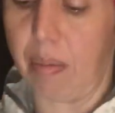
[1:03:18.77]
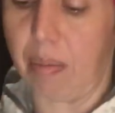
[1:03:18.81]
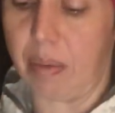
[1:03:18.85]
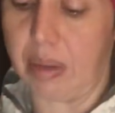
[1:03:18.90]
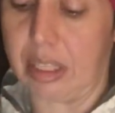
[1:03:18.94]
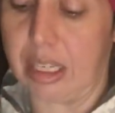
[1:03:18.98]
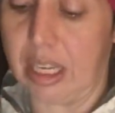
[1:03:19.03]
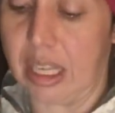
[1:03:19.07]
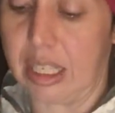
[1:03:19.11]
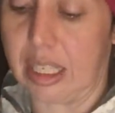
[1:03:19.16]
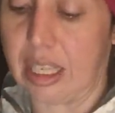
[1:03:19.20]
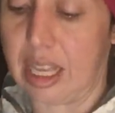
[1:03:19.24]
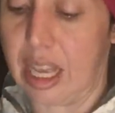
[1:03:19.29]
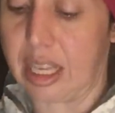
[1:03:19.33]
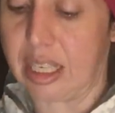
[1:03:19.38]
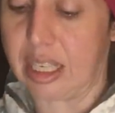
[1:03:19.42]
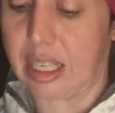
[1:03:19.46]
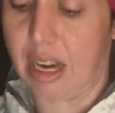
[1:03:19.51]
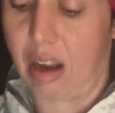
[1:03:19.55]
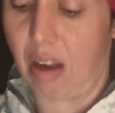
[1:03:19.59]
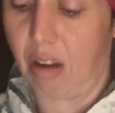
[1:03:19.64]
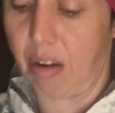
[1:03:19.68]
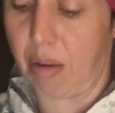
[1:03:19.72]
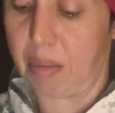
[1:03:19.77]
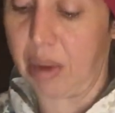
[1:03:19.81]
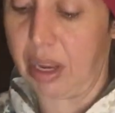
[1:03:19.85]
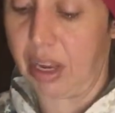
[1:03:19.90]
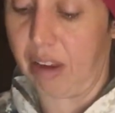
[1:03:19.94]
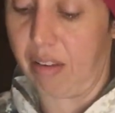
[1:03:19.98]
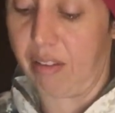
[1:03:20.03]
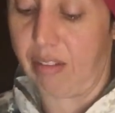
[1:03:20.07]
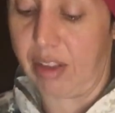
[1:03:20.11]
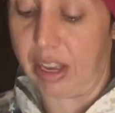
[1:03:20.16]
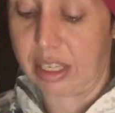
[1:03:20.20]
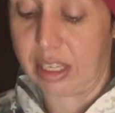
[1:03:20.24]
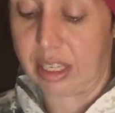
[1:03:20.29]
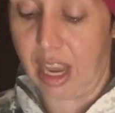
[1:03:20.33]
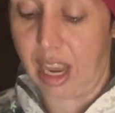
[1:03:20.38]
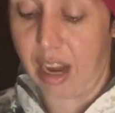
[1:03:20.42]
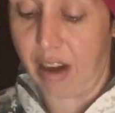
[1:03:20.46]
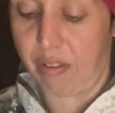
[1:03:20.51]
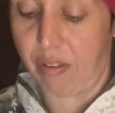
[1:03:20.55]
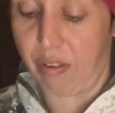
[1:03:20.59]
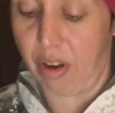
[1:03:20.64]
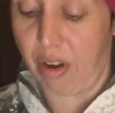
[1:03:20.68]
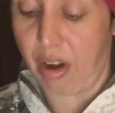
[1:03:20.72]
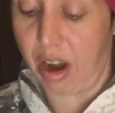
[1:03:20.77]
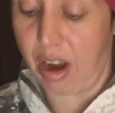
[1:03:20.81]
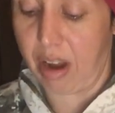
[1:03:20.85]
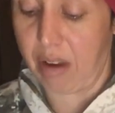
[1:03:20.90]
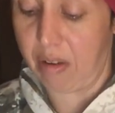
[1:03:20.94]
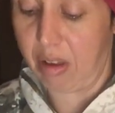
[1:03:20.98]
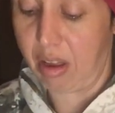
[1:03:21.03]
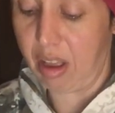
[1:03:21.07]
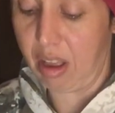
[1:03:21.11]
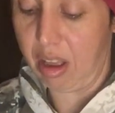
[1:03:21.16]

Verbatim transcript: with DSS now are being investigated for it,